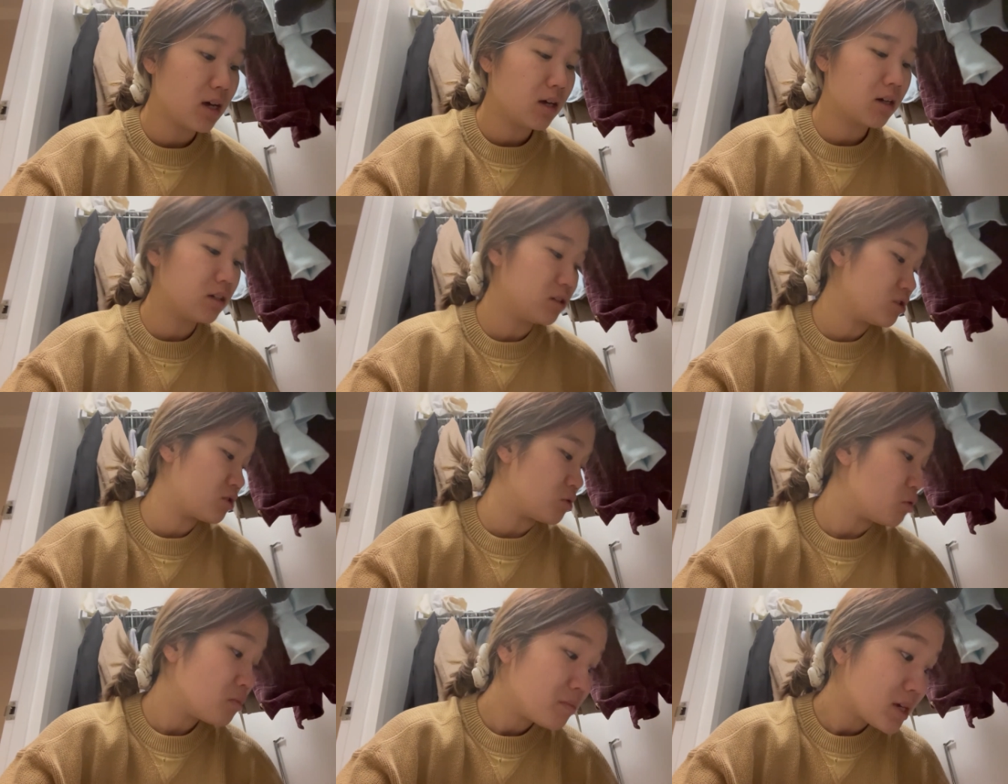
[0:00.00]

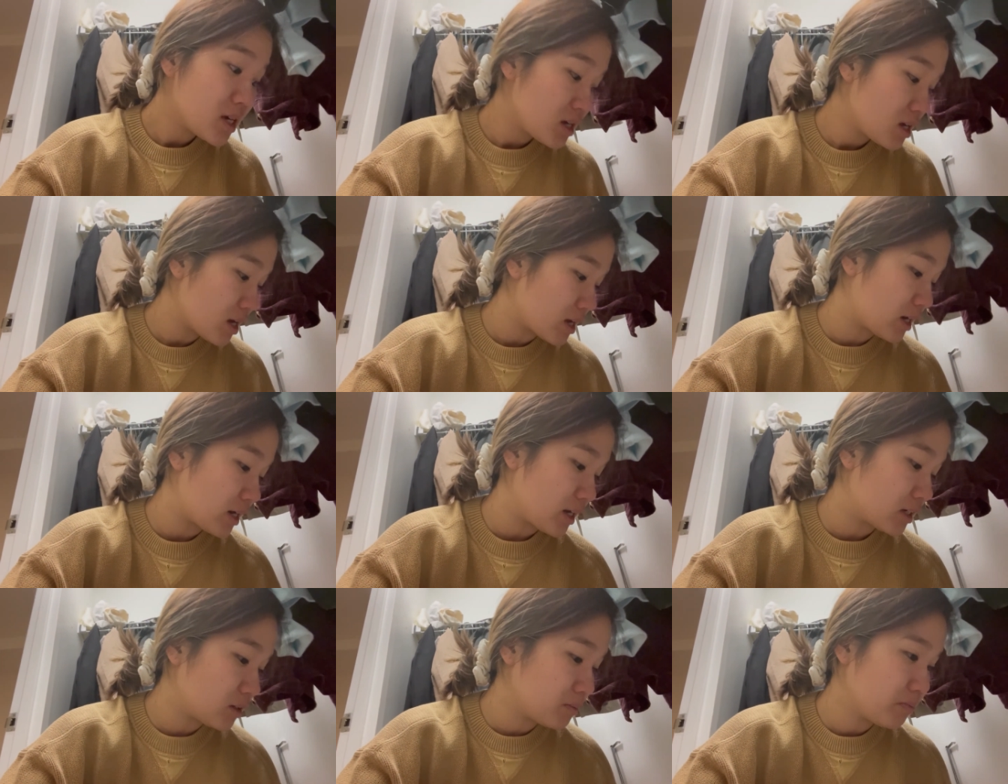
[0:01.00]
consume me and I
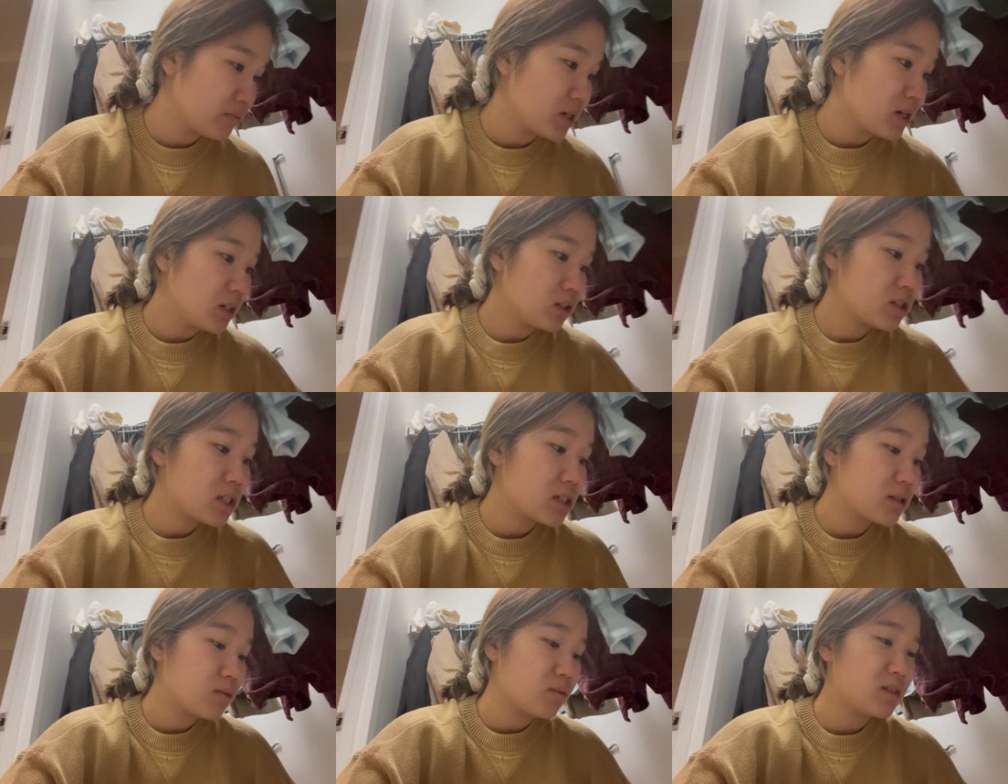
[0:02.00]
end up just
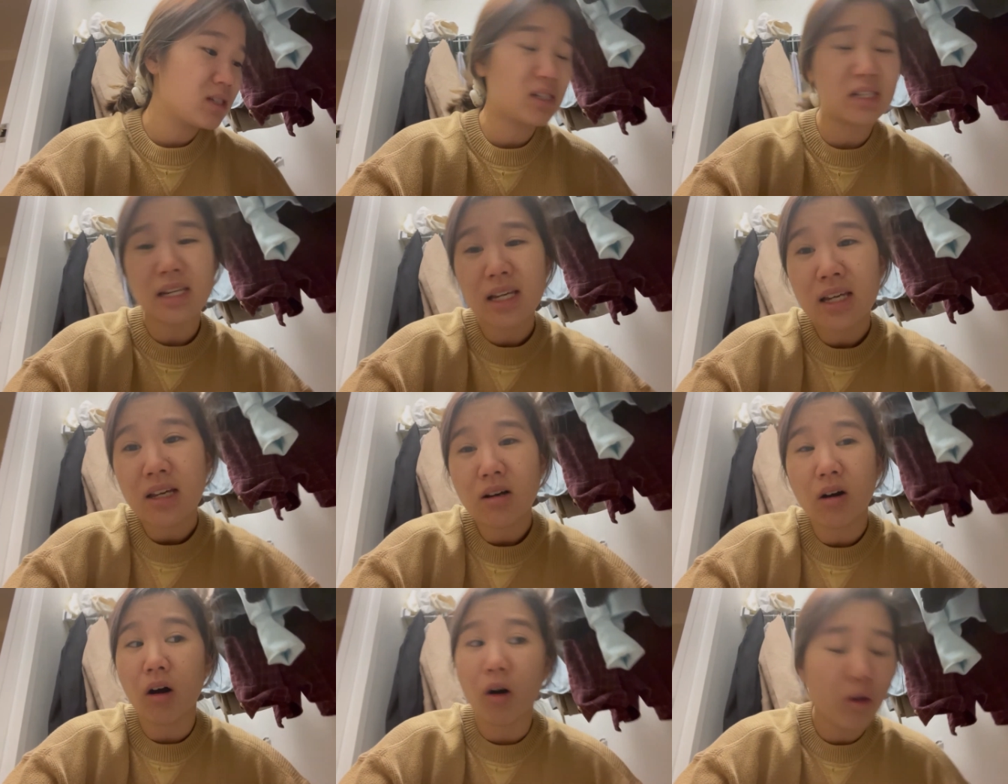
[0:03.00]
sitting
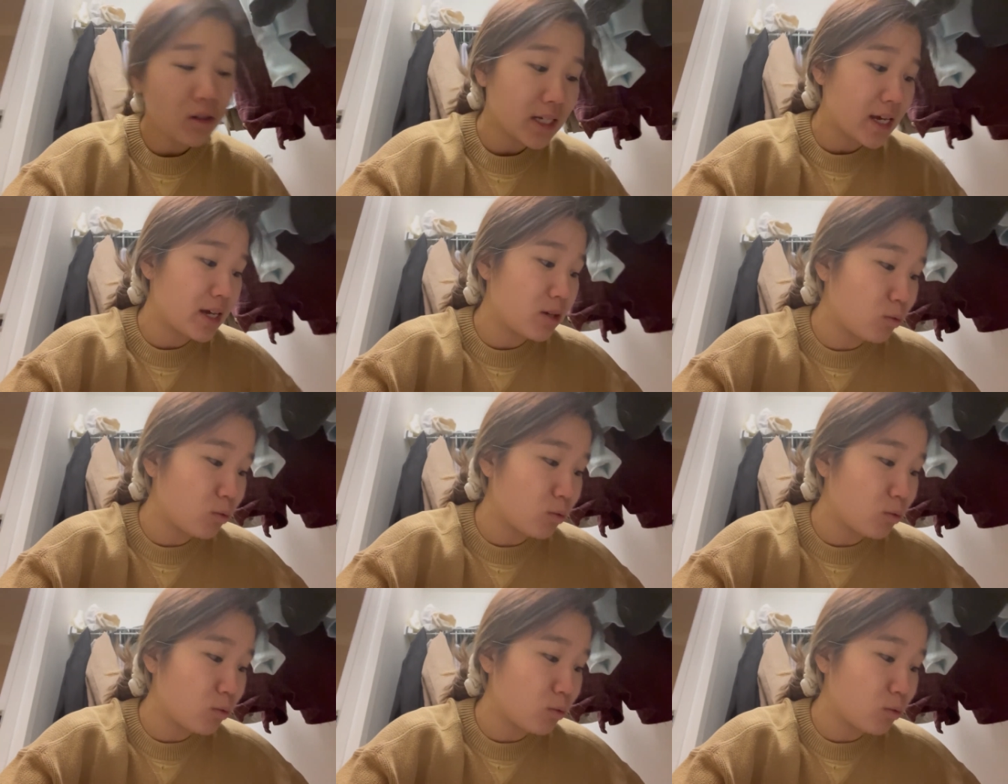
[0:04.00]
all day